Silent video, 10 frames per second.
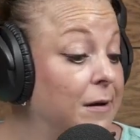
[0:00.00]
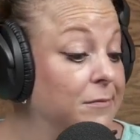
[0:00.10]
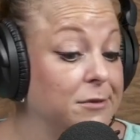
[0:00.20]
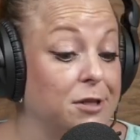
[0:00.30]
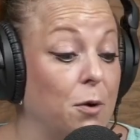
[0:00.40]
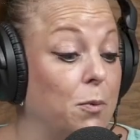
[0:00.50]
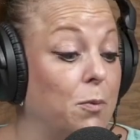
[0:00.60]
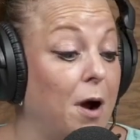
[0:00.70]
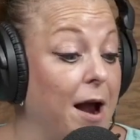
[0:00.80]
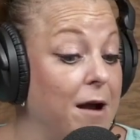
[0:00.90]
So
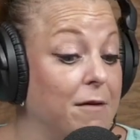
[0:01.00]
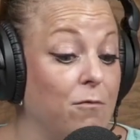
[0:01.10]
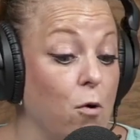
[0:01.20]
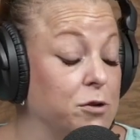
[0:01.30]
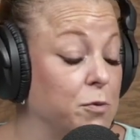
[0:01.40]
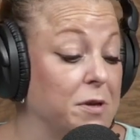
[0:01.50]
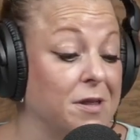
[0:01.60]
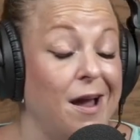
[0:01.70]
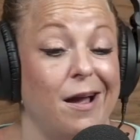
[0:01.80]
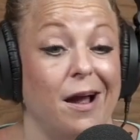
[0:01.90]
I have worked with
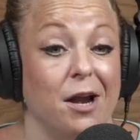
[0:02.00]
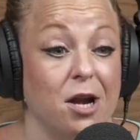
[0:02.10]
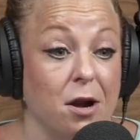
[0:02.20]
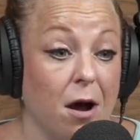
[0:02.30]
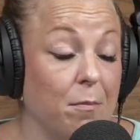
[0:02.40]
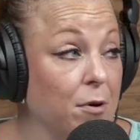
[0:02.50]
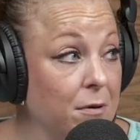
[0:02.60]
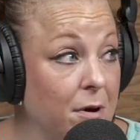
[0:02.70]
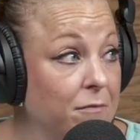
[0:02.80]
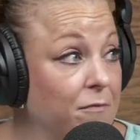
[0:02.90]
a number
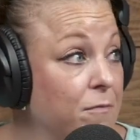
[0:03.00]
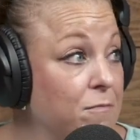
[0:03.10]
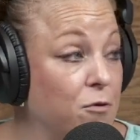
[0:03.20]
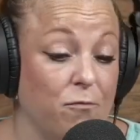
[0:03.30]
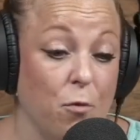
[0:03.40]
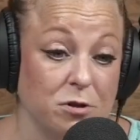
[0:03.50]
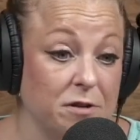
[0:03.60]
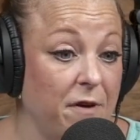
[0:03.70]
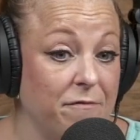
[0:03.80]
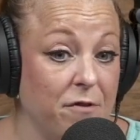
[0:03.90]
of Fortune
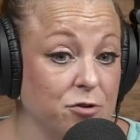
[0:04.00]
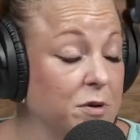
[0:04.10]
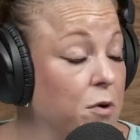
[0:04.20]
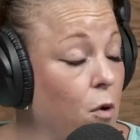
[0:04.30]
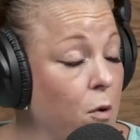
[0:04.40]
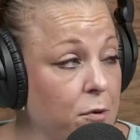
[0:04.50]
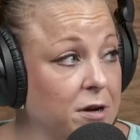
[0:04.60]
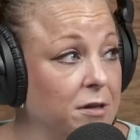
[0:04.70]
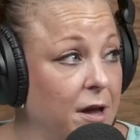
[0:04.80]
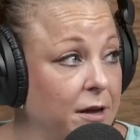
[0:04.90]
500 corporate
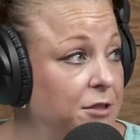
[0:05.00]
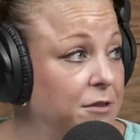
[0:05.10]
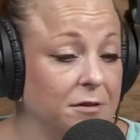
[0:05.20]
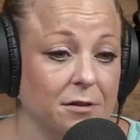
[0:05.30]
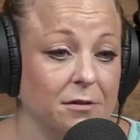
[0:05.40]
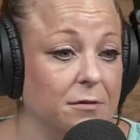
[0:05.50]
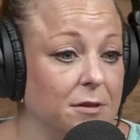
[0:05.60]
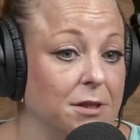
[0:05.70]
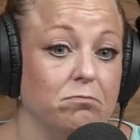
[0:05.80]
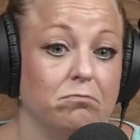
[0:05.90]
collections,
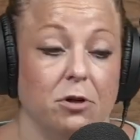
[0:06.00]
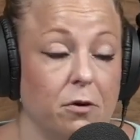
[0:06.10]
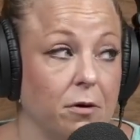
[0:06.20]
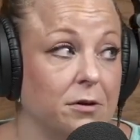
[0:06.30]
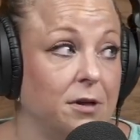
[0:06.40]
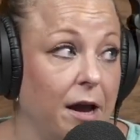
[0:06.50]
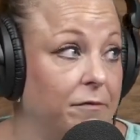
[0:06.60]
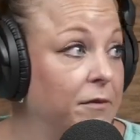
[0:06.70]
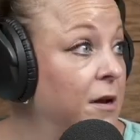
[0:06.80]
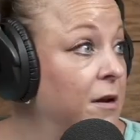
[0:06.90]
including New York Life,
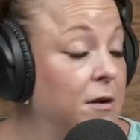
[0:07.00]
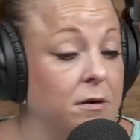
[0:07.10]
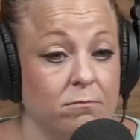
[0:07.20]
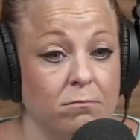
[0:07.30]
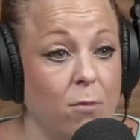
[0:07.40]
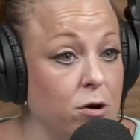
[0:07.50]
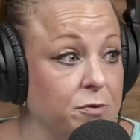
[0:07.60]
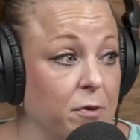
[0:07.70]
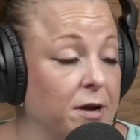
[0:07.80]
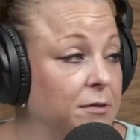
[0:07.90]
Mars
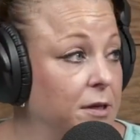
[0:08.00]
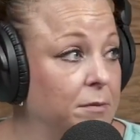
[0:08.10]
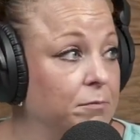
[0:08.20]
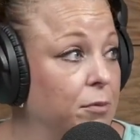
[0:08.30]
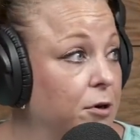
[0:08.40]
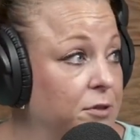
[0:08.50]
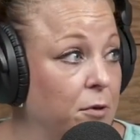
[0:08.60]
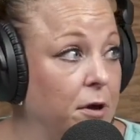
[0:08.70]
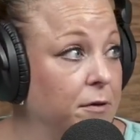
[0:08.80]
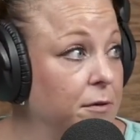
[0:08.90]
Wrigley, Brooks
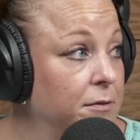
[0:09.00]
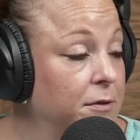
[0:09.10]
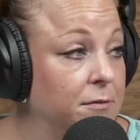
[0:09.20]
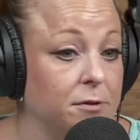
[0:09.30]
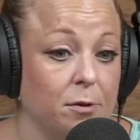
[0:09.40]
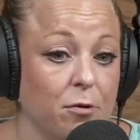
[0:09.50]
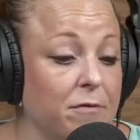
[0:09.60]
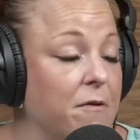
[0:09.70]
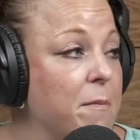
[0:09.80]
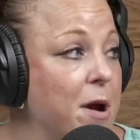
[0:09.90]
Brothers, Subaru
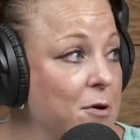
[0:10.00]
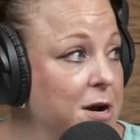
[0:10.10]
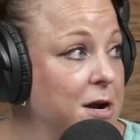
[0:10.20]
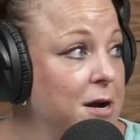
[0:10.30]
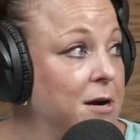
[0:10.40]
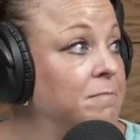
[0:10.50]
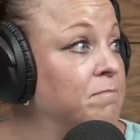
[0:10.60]
of America.